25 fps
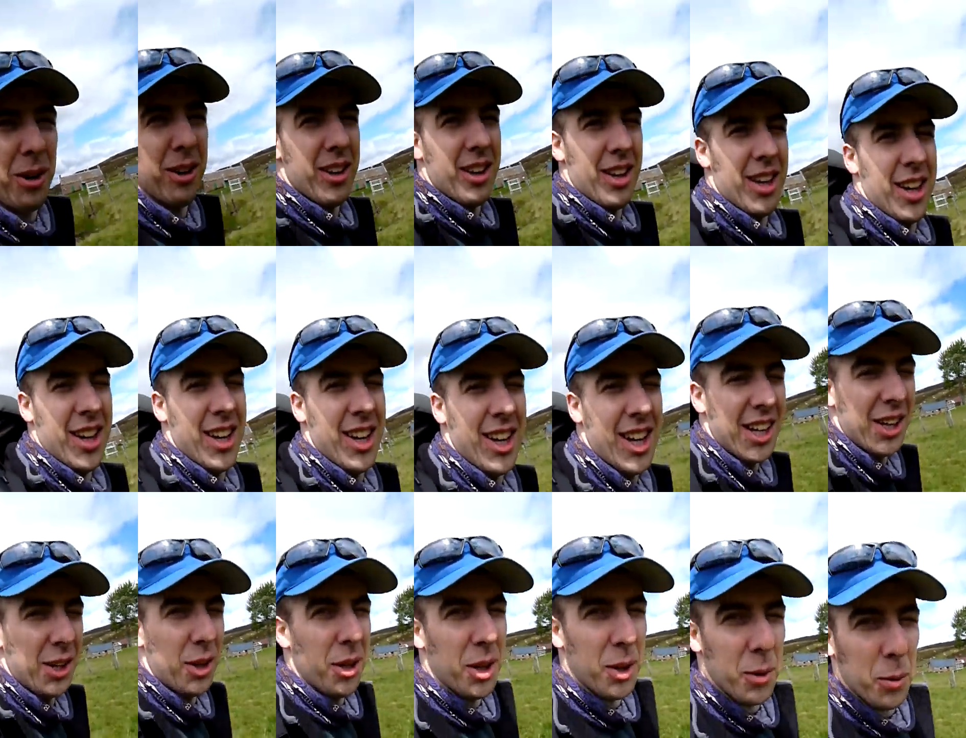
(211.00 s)

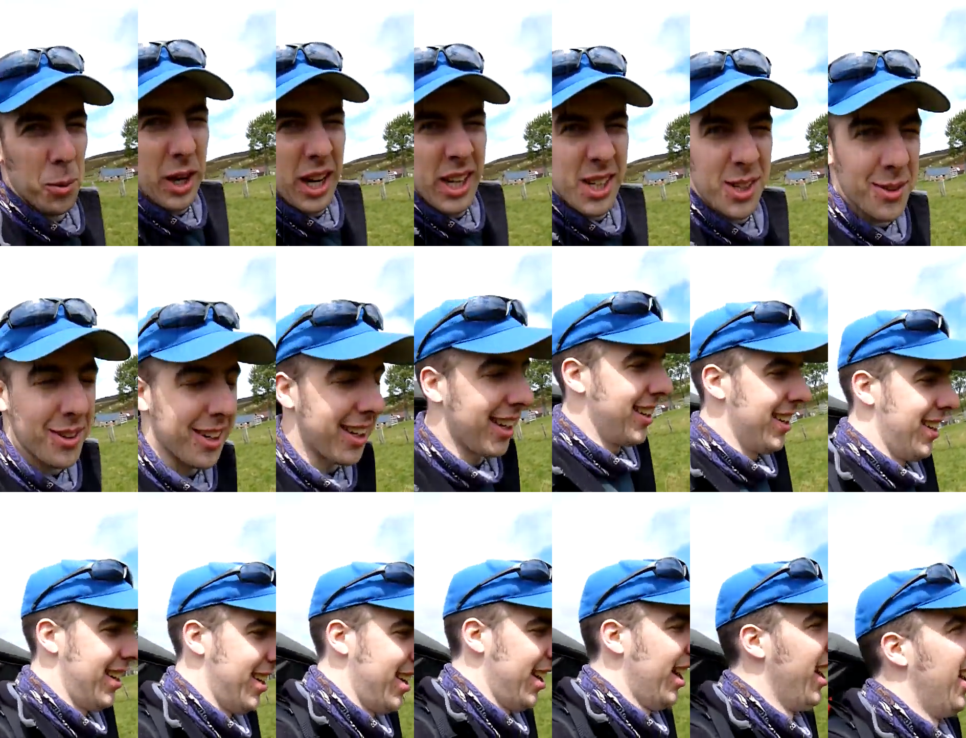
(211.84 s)
of the West Wing,
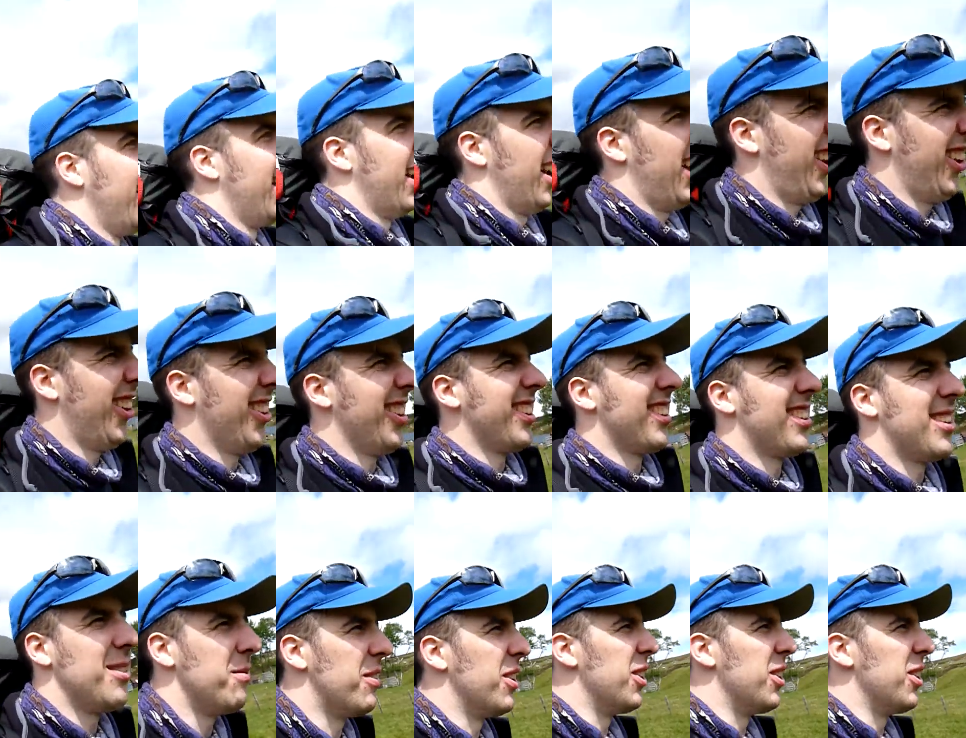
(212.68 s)
and all they seem